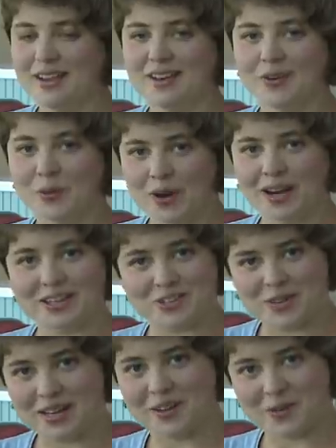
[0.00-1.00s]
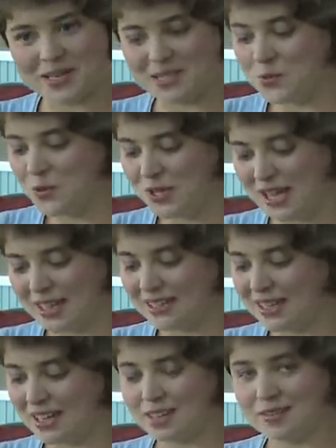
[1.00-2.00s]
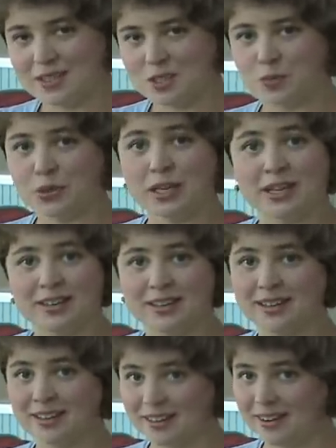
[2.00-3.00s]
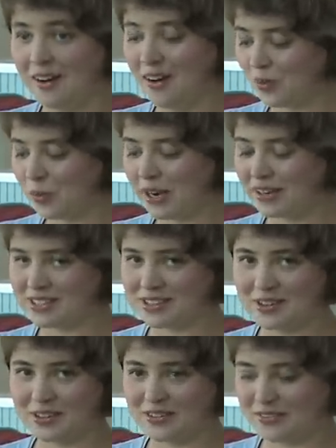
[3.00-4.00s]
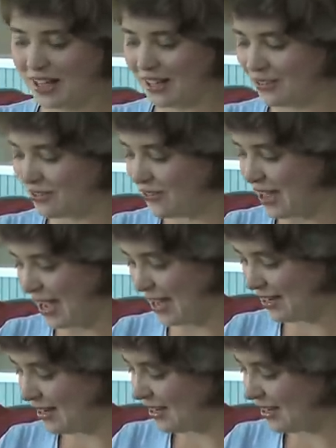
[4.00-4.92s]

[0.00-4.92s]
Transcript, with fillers: want to drink a green smoothie at the end of this book, and all parents know the value of that.